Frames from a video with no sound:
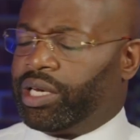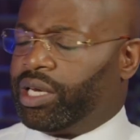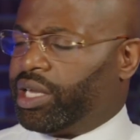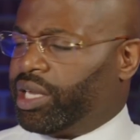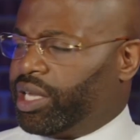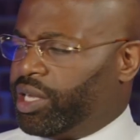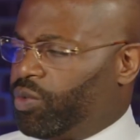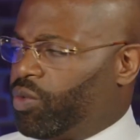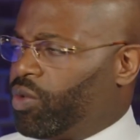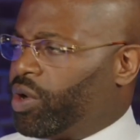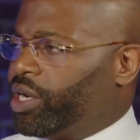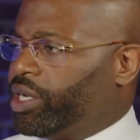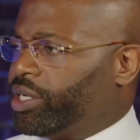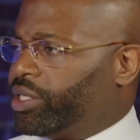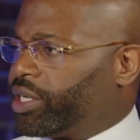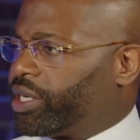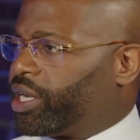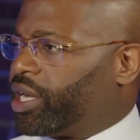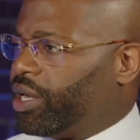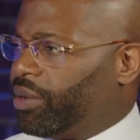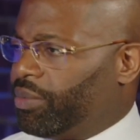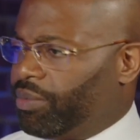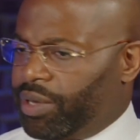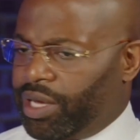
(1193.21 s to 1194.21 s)
and he wanted to
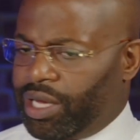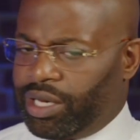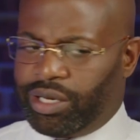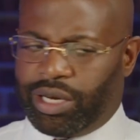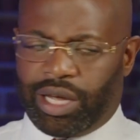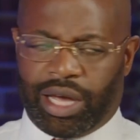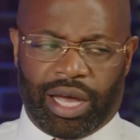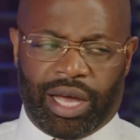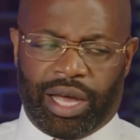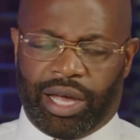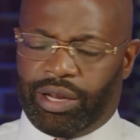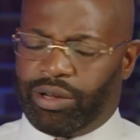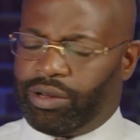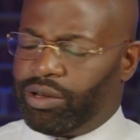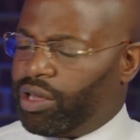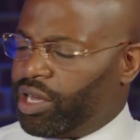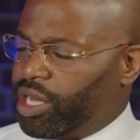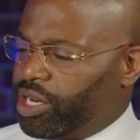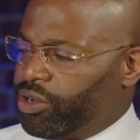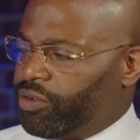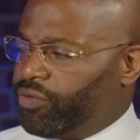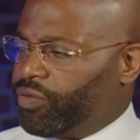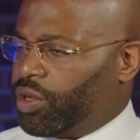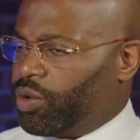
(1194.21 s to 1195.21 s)
come in and
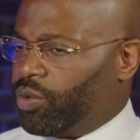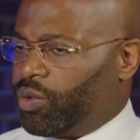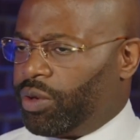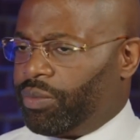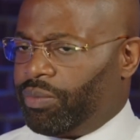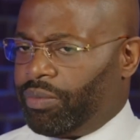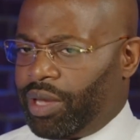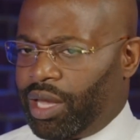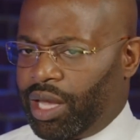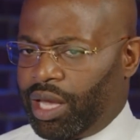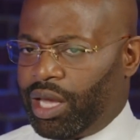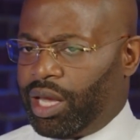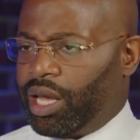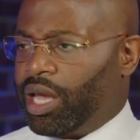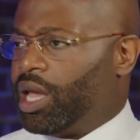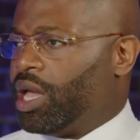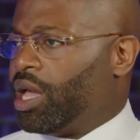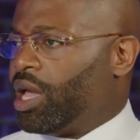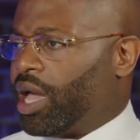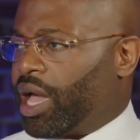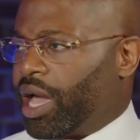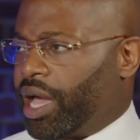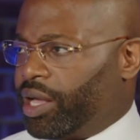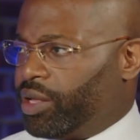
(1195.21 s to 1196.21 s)
interview with me
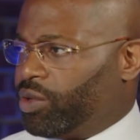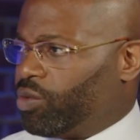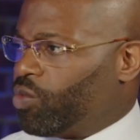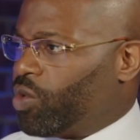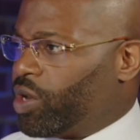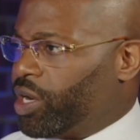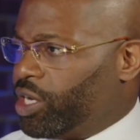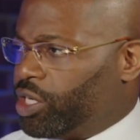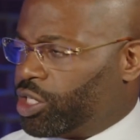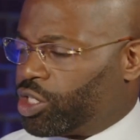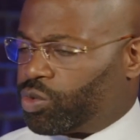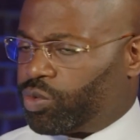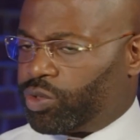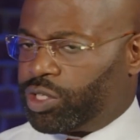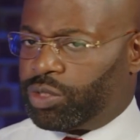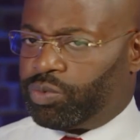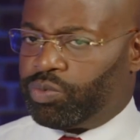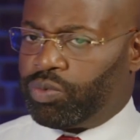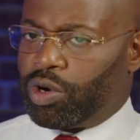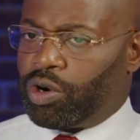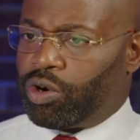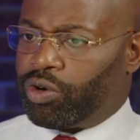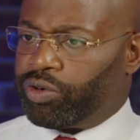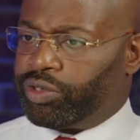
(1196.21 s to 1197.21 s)
and wanted to switch
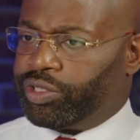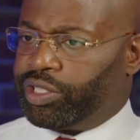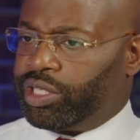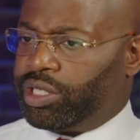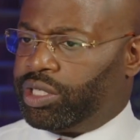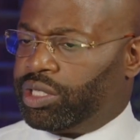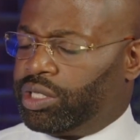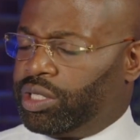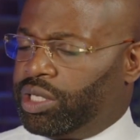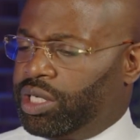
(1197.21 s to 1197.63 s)
brokerages.